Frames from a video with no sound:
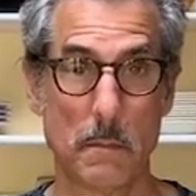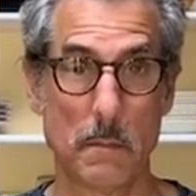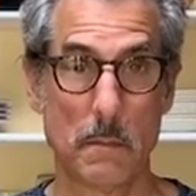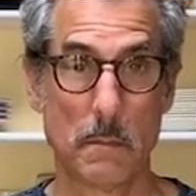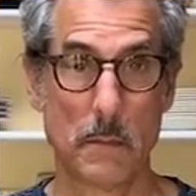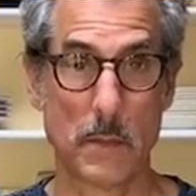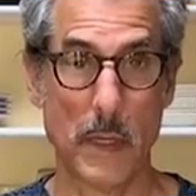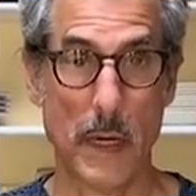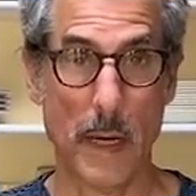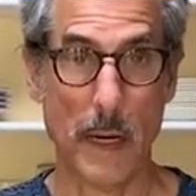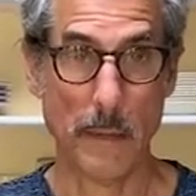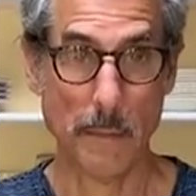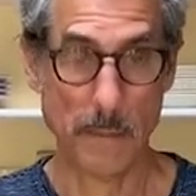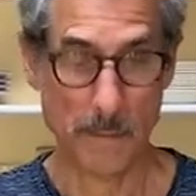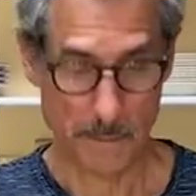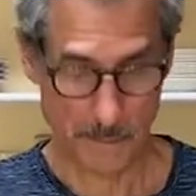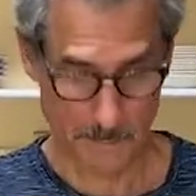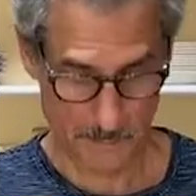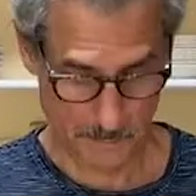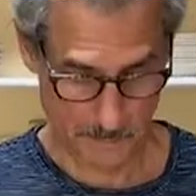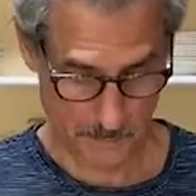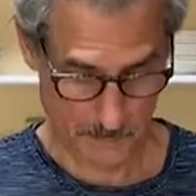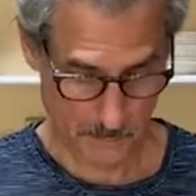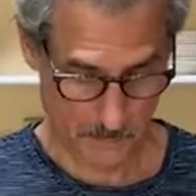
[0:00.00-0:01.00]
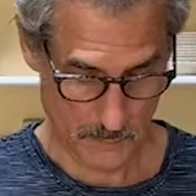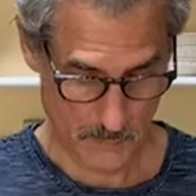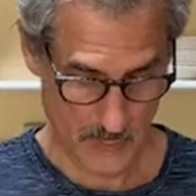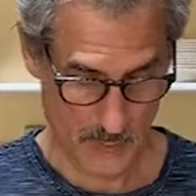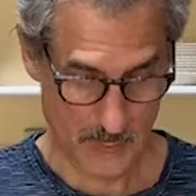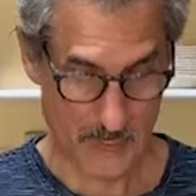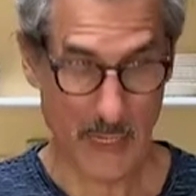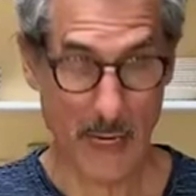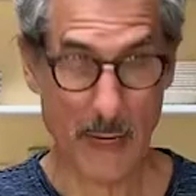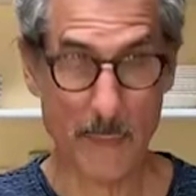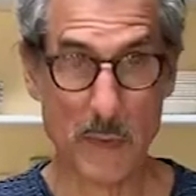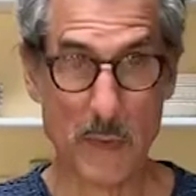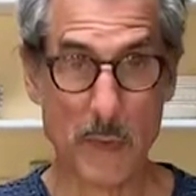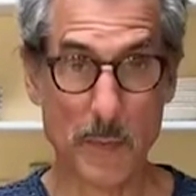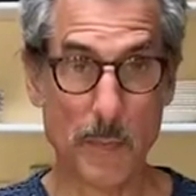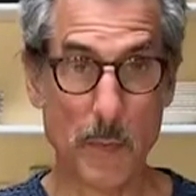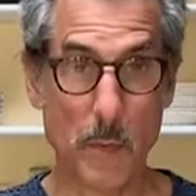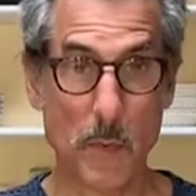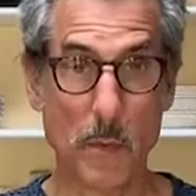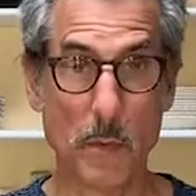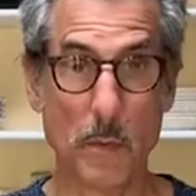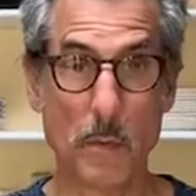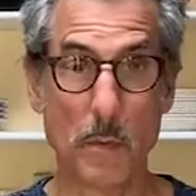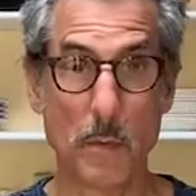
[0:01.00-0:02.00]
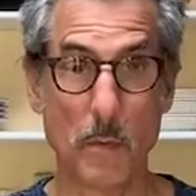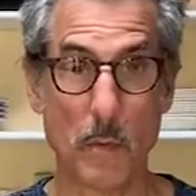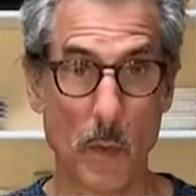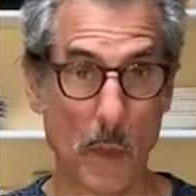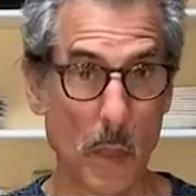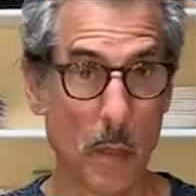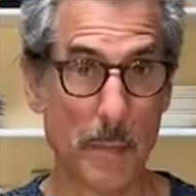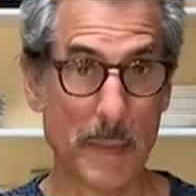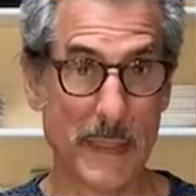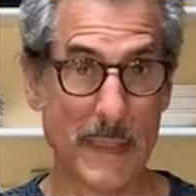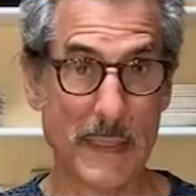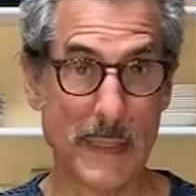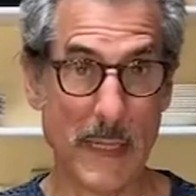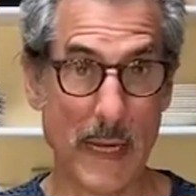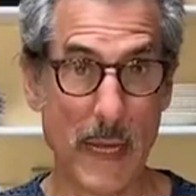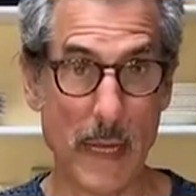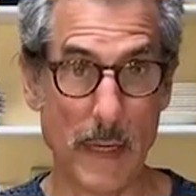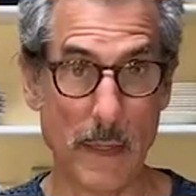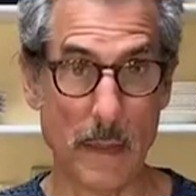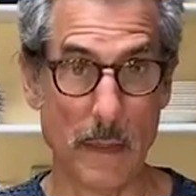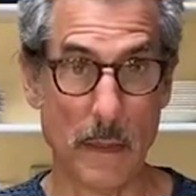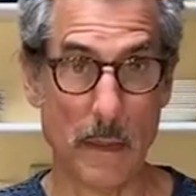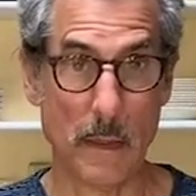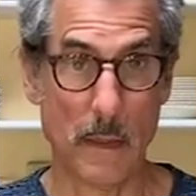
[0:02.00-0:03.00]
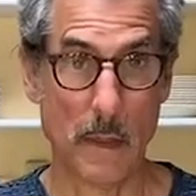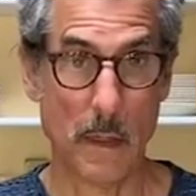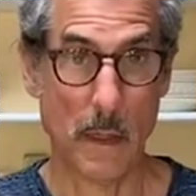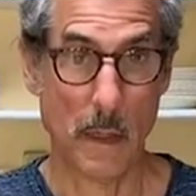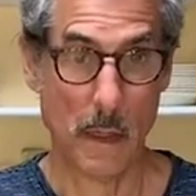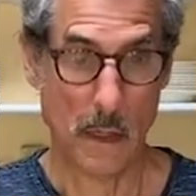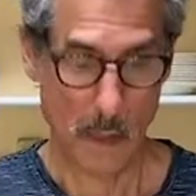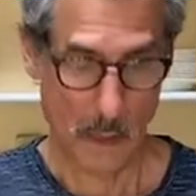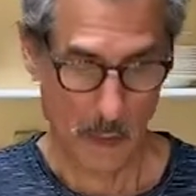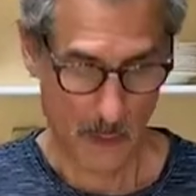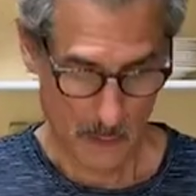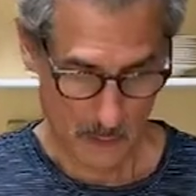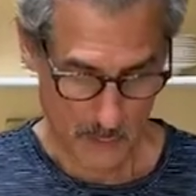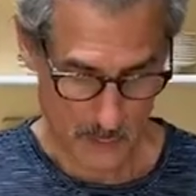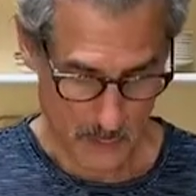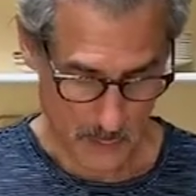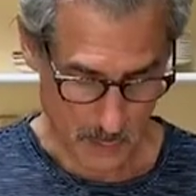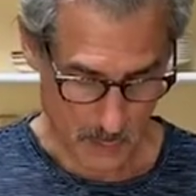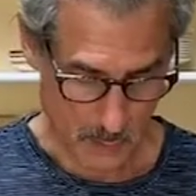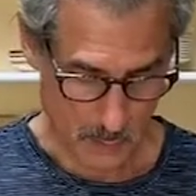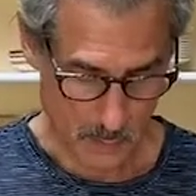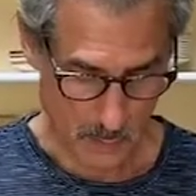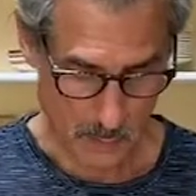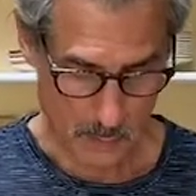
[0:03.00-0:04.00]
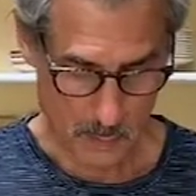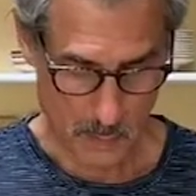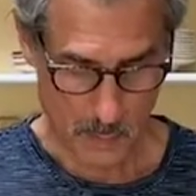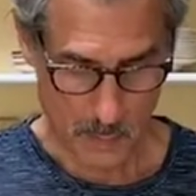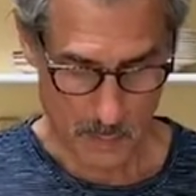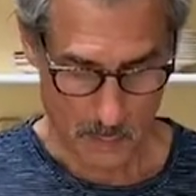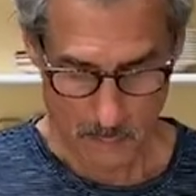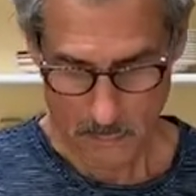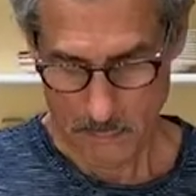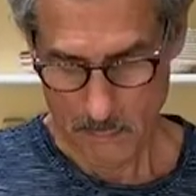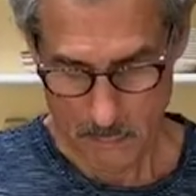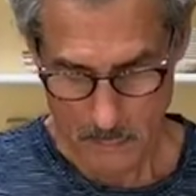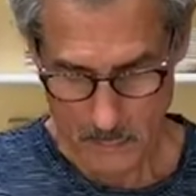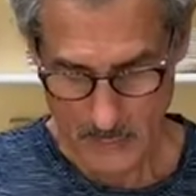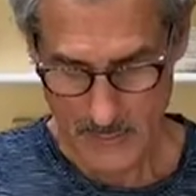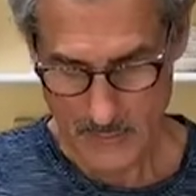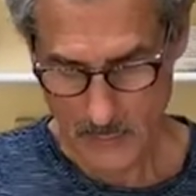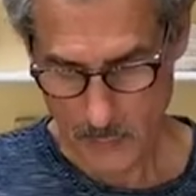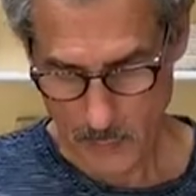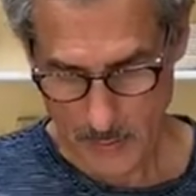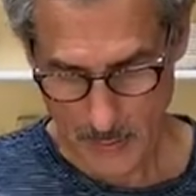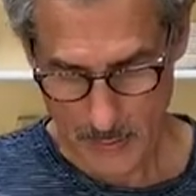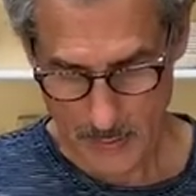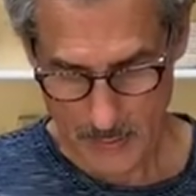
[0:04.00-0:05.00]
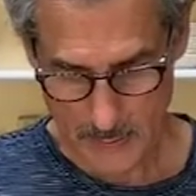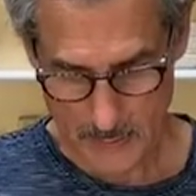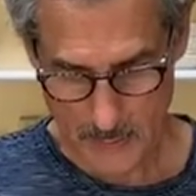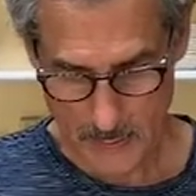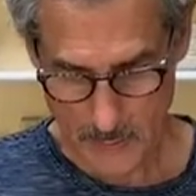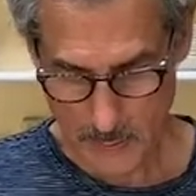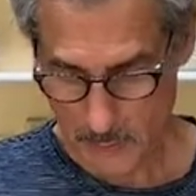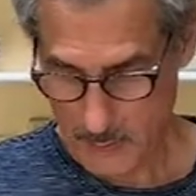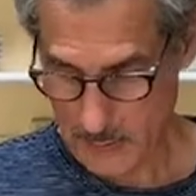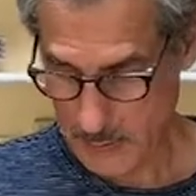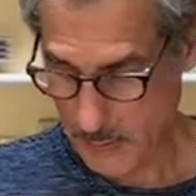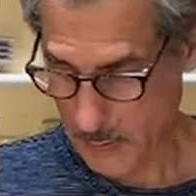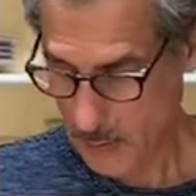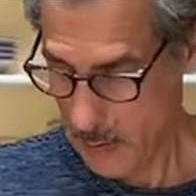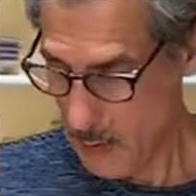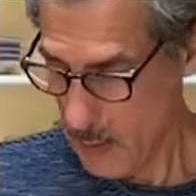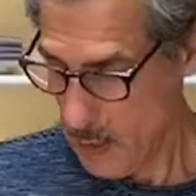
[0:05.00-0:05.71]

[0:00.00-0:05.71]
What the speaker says: Okay? A tablespoon will be 10. So that's why I like to use it.